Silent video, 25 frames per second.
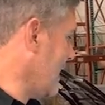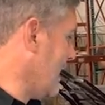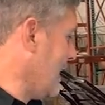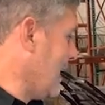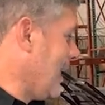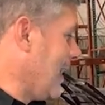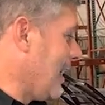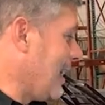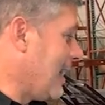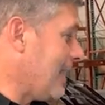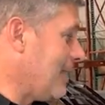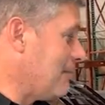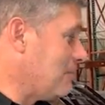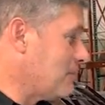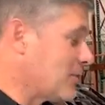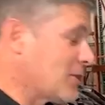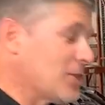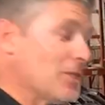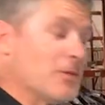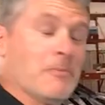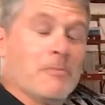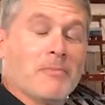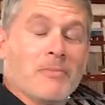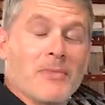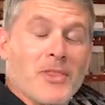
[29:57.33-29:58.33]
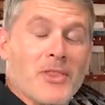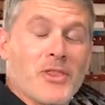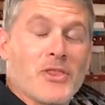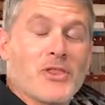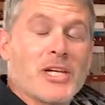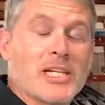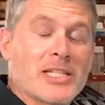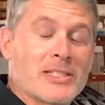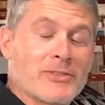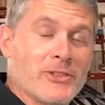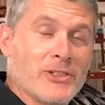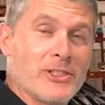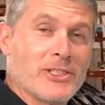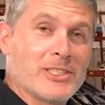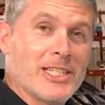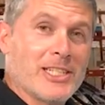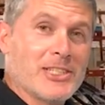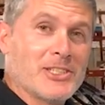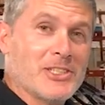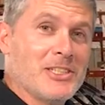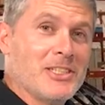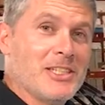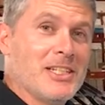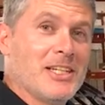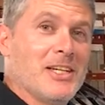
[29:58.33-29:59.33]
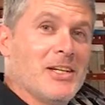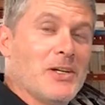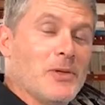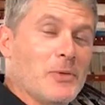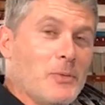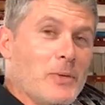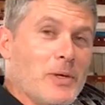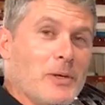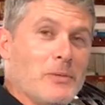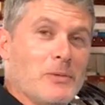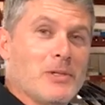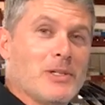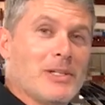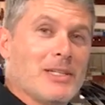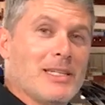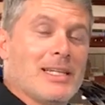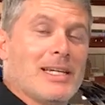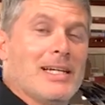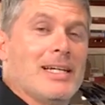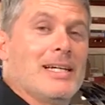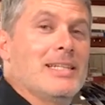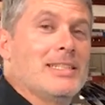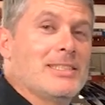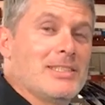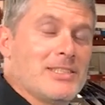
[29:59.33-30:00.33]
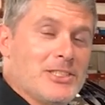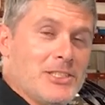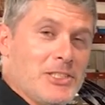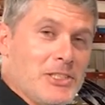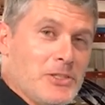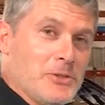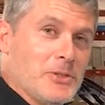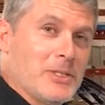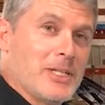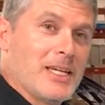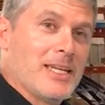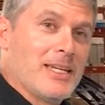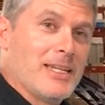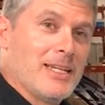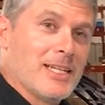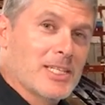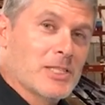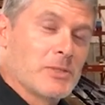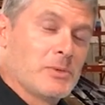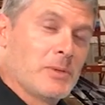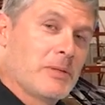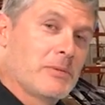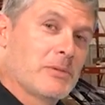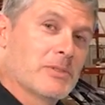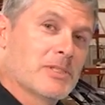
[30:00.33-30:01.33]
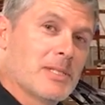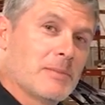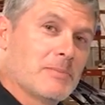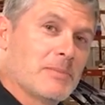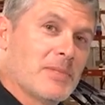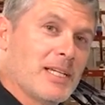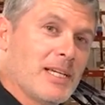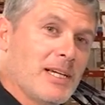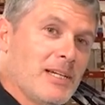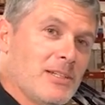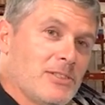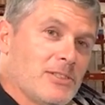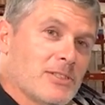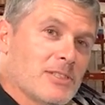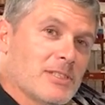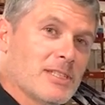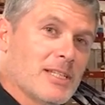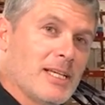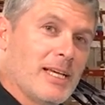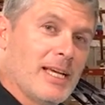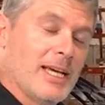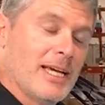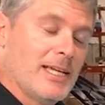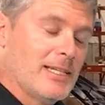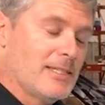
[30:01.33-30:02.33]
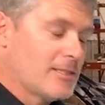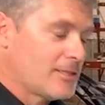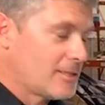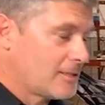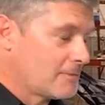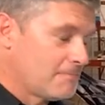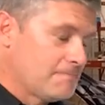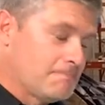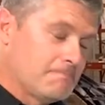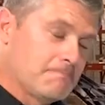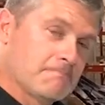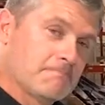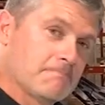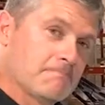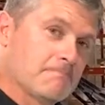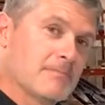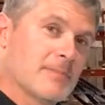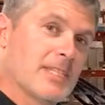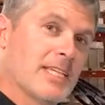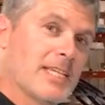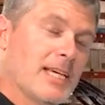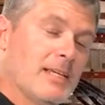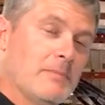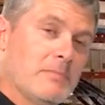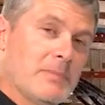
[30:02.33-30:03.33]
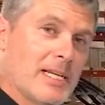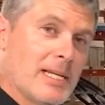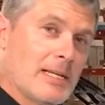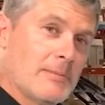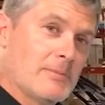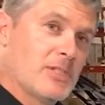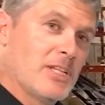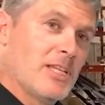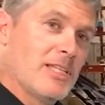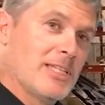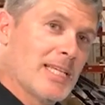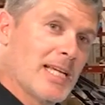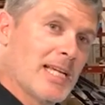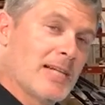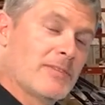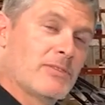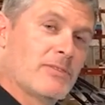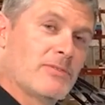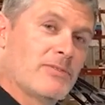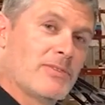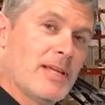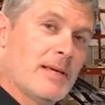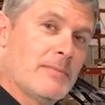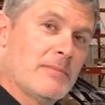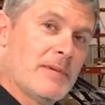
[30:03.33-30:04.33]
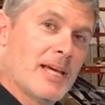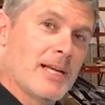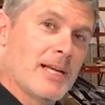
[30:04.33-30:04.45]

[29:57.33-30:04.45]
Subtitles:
So thanks for your attention. We will see you again next week with something else. And again, my name is Keith Tanner from Flyin Miata.